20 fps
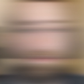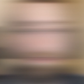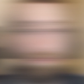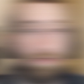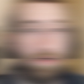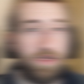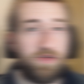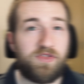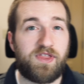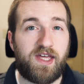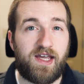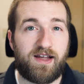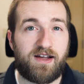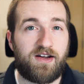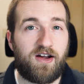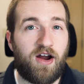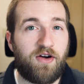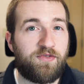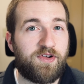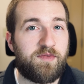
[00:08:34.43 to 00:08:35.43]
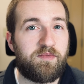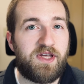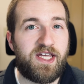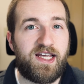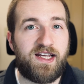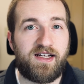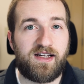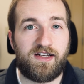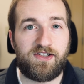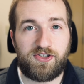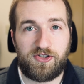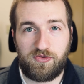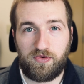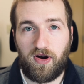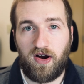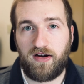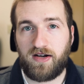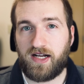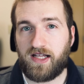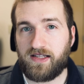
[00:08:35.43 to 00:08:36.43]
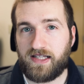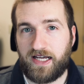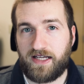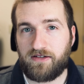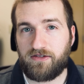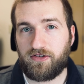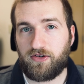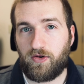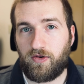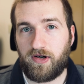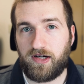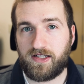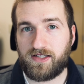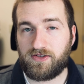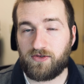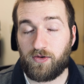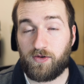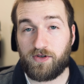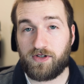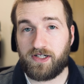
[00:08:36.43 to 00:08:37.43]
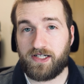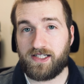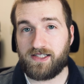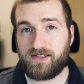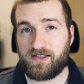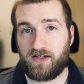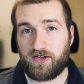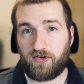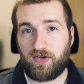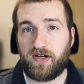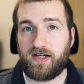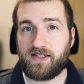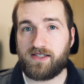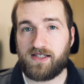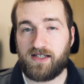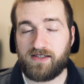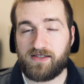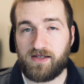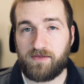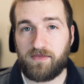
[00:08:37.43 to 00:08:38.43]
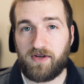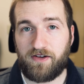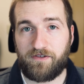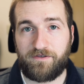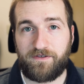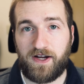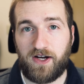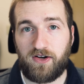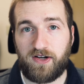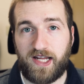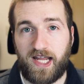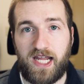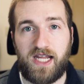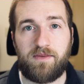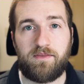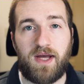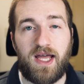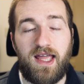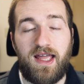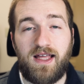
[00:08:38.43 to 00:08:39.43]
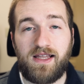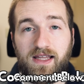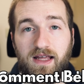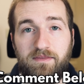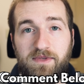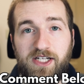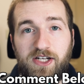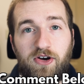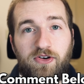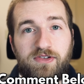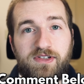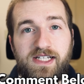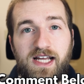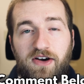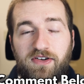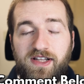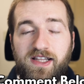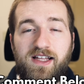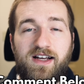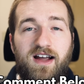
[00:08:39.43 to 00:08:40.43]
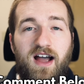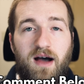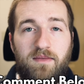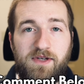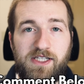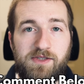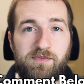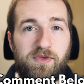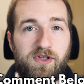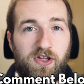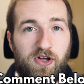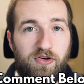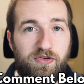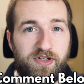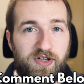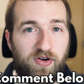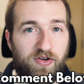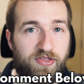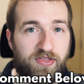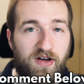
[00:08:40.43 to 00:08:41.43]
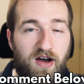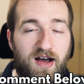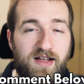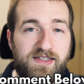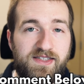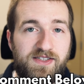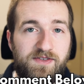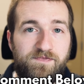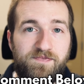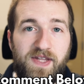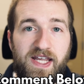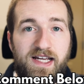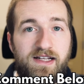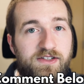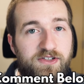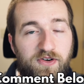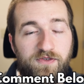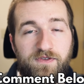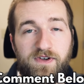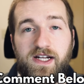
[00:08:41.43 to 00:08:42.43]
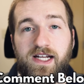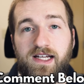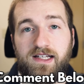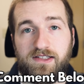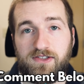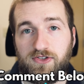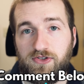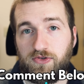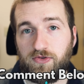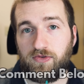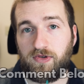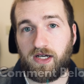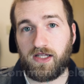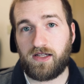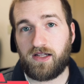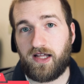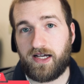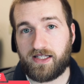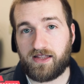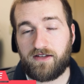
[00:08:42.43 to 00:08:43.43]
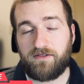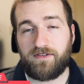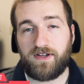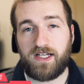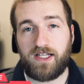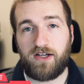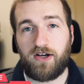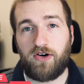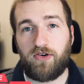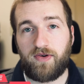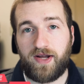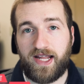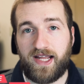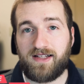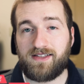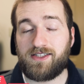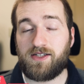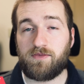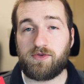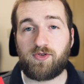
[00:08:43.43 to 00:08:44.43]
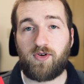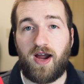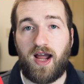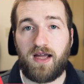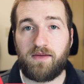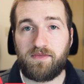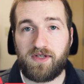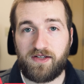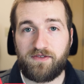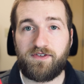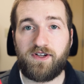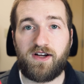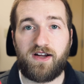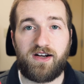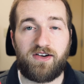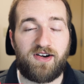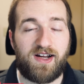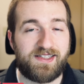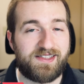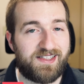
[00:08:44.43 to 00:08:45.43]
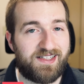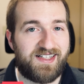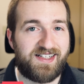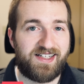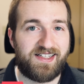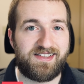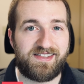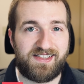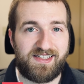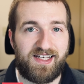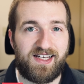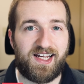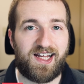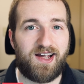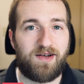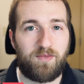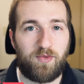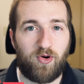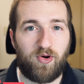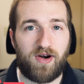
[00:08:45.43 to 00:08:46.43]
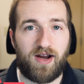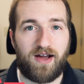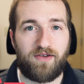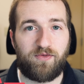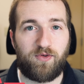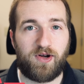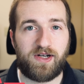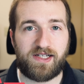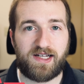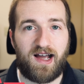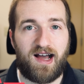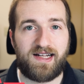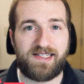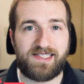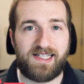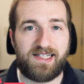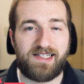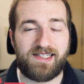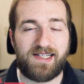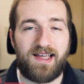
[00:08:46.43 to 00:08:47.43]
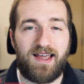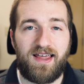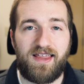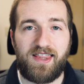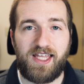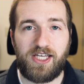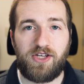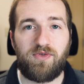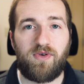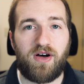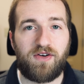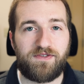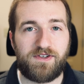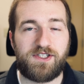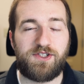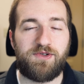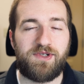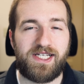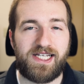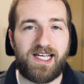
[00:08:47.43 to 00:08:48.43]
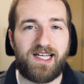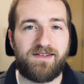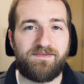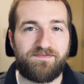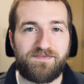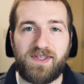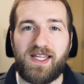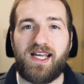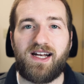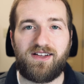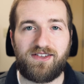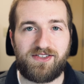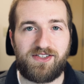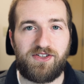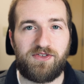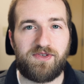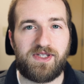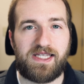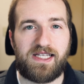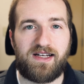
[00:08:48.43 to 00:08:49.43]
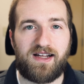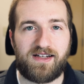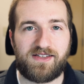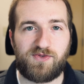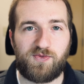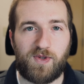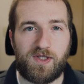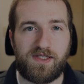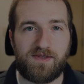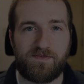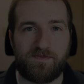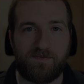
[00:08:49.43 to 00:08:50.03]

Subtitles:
What do you think? Are we being too hard on Lando Norris, or is the criticism fair game? Let me know down in the comments below your thoughts, and don't forget to like the video and subscribe if you're interested in seeing more F1 content. Thank you all for tuning in, and I'll see you in the next one.